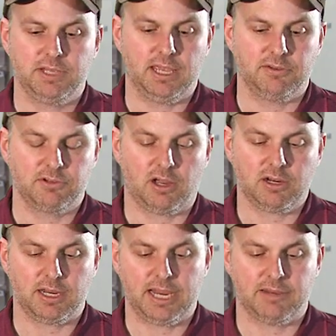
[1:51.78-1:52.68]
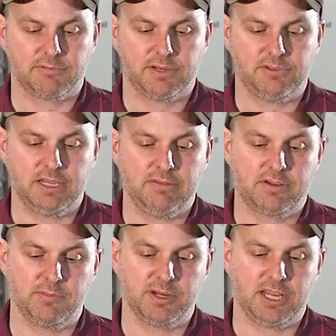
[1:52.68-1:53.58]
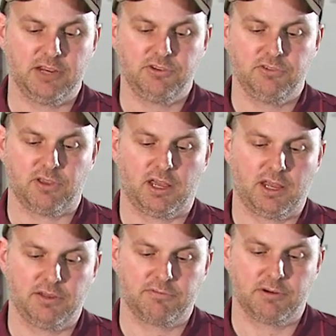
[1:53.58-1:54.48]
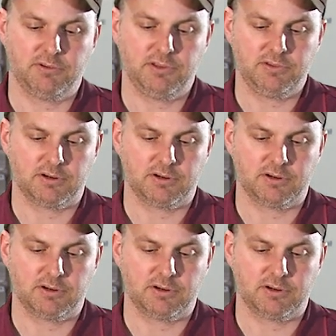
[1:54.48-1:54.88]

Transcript: can talk and receive communications on frequencies.